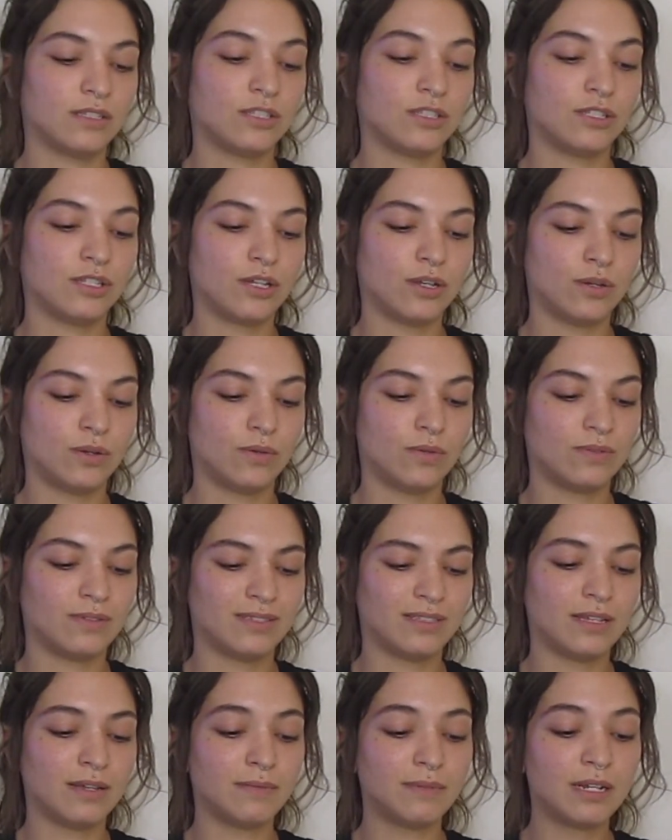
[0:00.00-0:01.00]
So
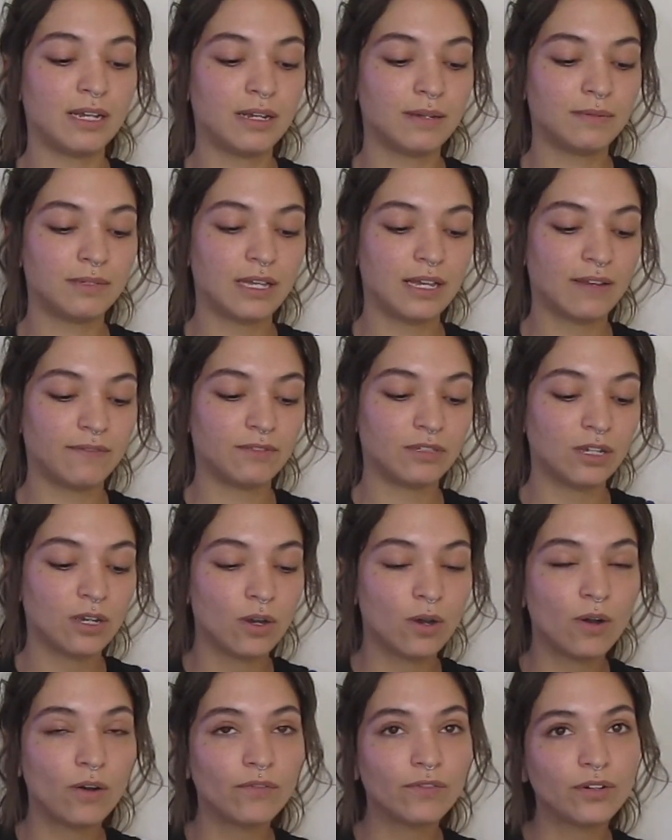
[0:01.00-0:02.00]
sometimes I have to
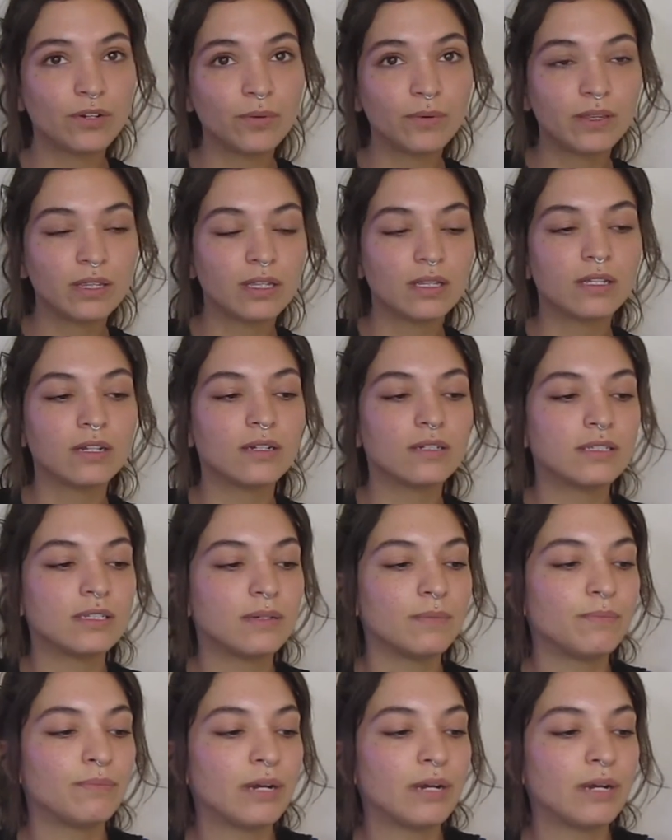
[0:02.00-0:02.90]
go over it with a little dip